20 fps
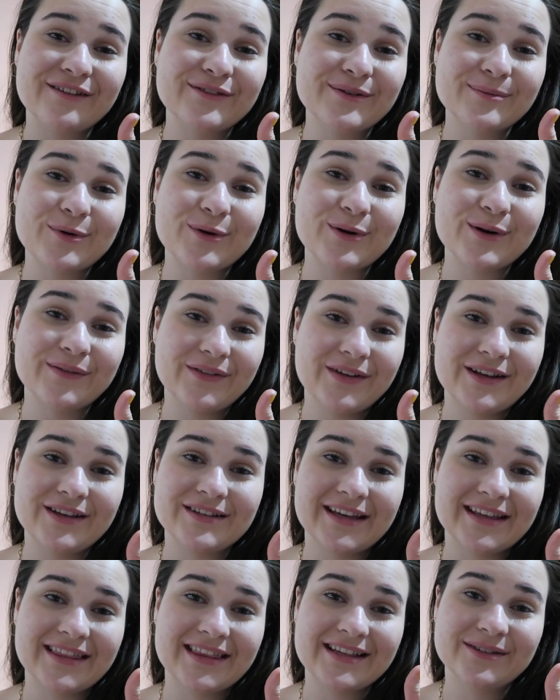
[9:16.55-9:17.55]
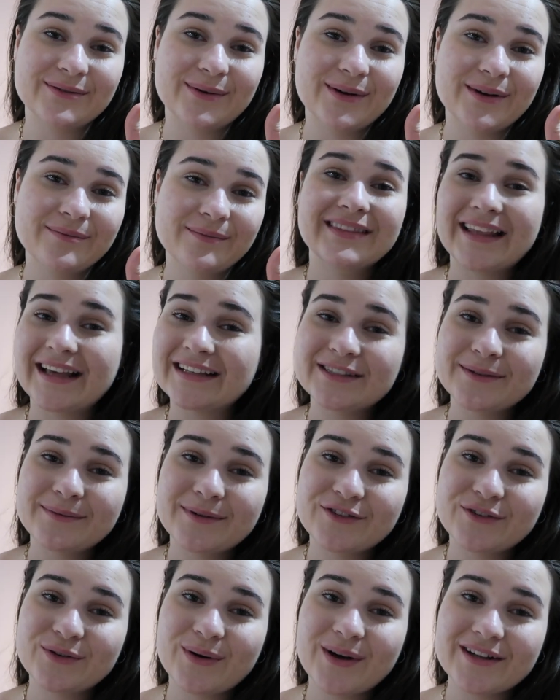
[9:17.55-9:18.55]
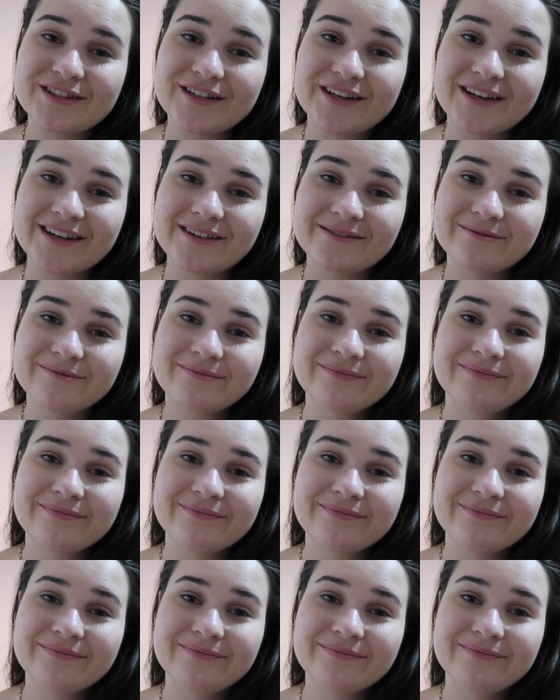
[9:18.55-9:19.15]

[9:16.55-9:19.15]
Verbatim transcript: for more videos like this one. Thanks so much for watching.